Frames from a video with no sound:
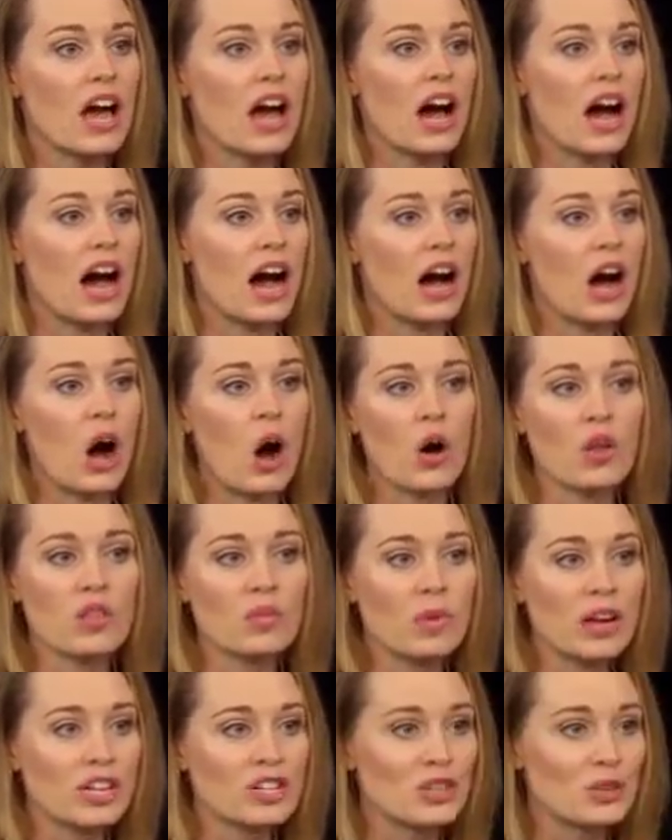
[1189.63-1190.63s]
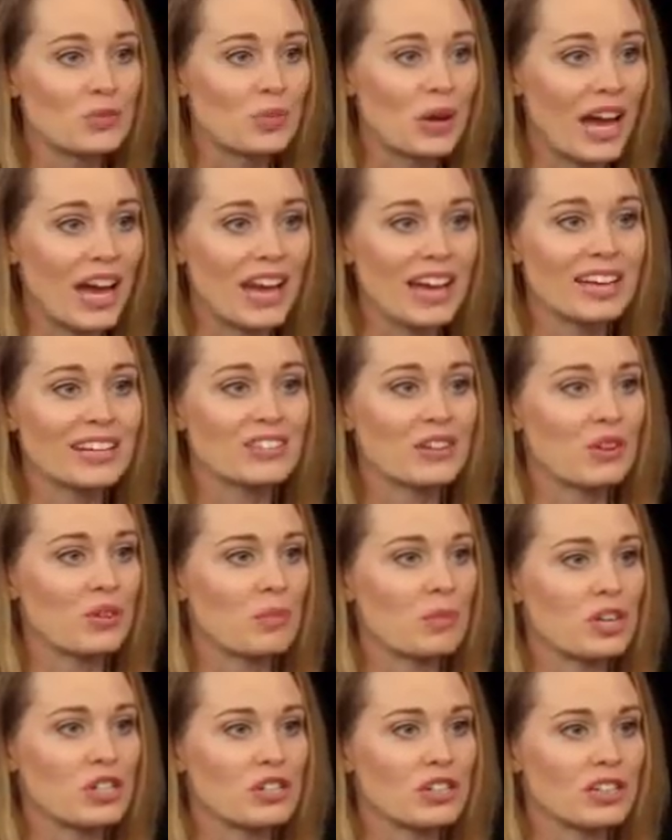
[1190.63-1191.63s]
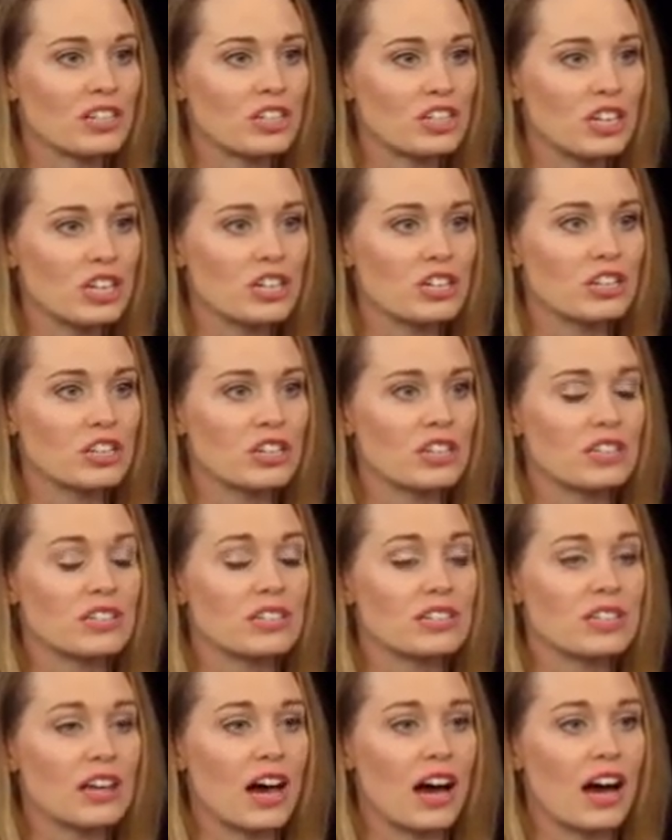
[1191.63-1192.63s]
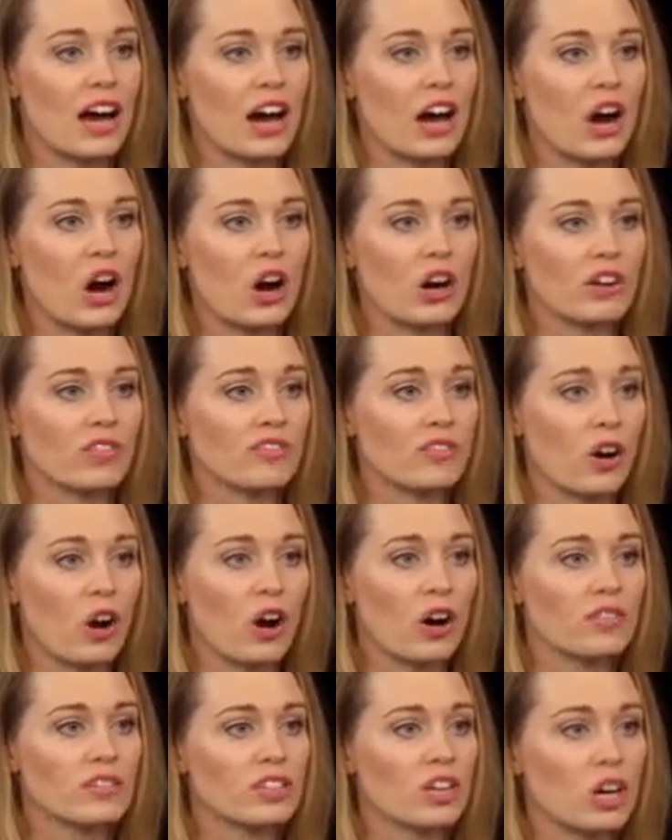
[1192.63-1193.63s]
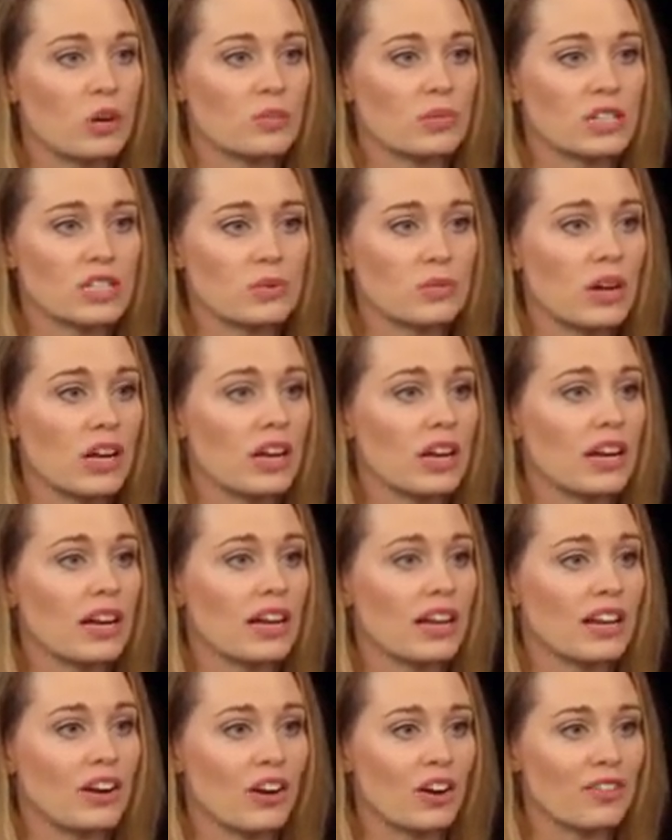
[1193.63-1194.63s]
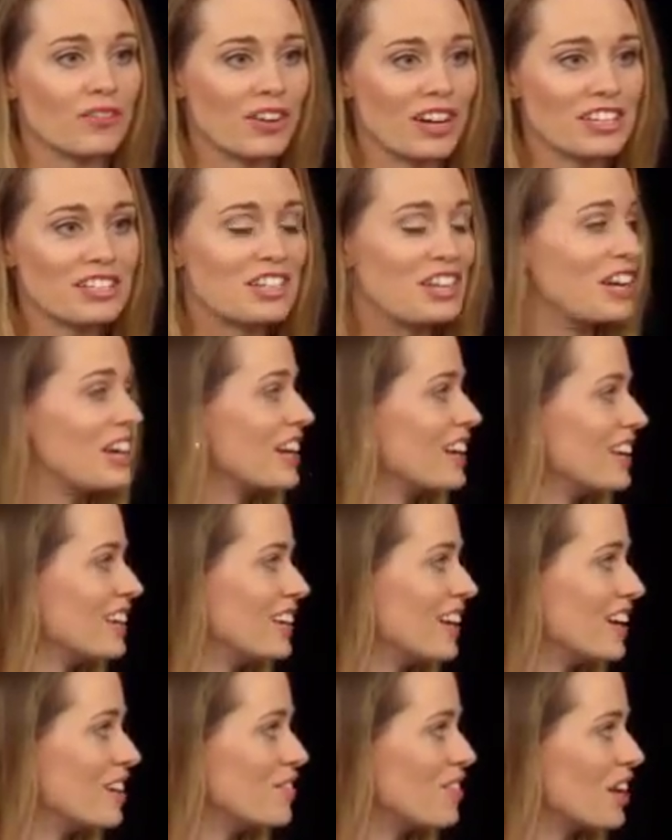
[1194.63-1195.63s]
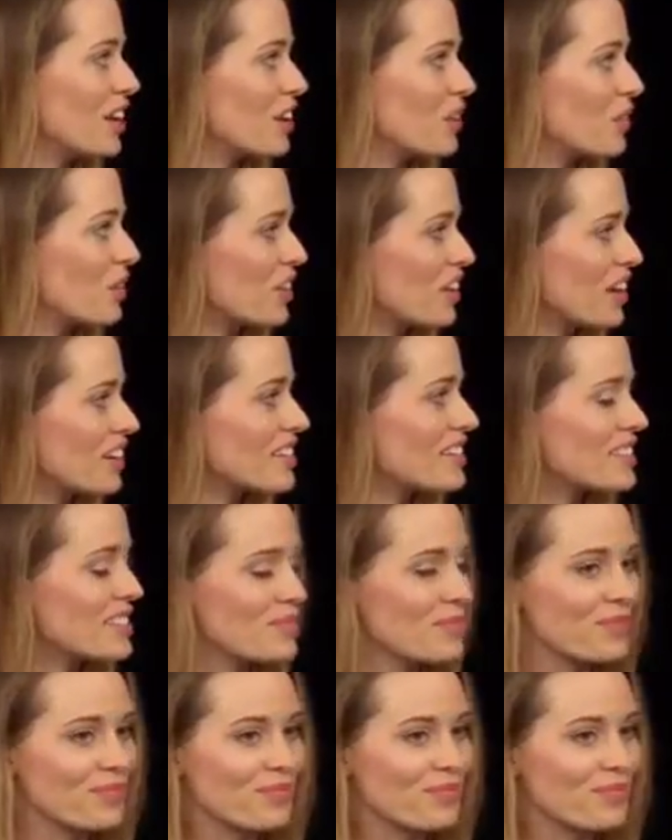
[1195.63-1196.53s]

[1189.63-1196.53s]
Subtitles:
All the major banks, all the major exchanges are involved and are participating and are investing and innovating with this.